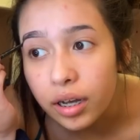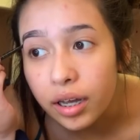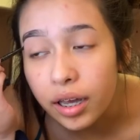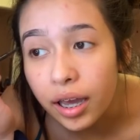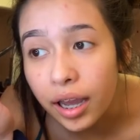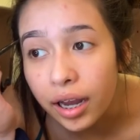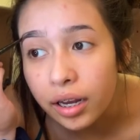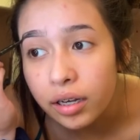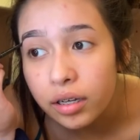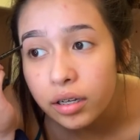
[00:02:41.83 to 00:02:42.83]
I
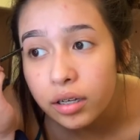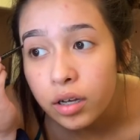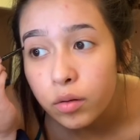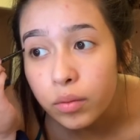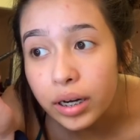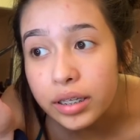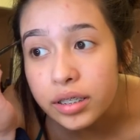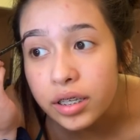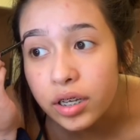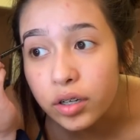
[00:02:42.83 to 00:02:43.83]
hate when I
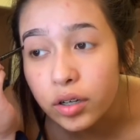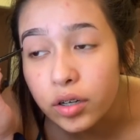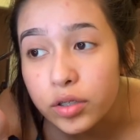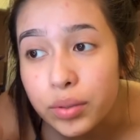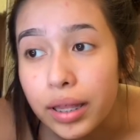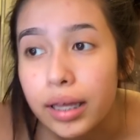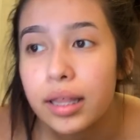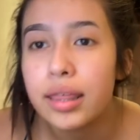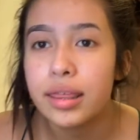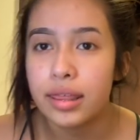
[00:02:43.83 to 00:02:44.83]
see girls with like
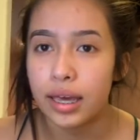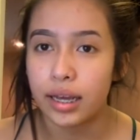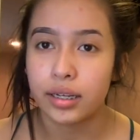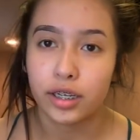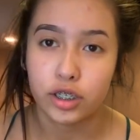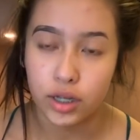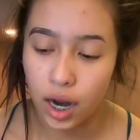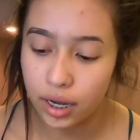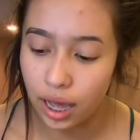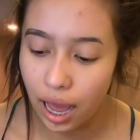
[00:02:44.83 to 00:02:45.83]
thick,
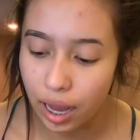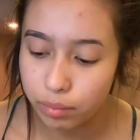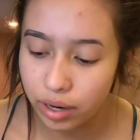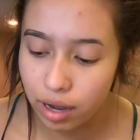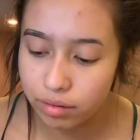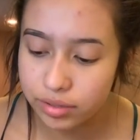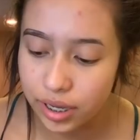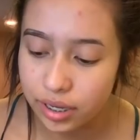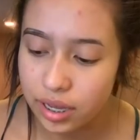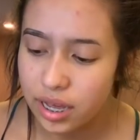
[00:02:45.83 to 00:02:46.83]
dark eyebrows.
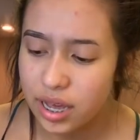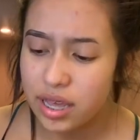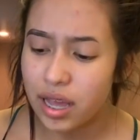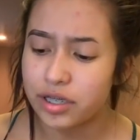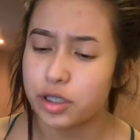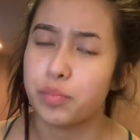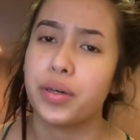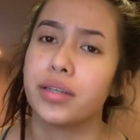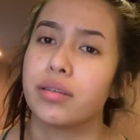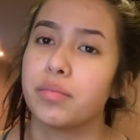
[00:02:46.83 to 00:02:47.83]
Like that just
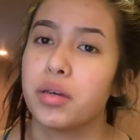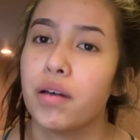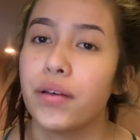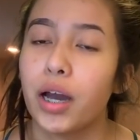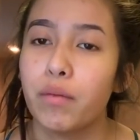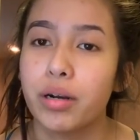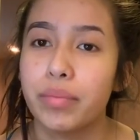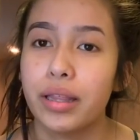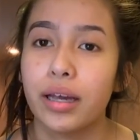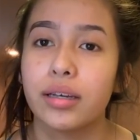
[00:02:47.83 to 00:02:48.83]
pisses me off. Like I want to
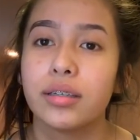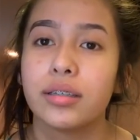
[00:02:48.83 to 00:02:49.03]
be like,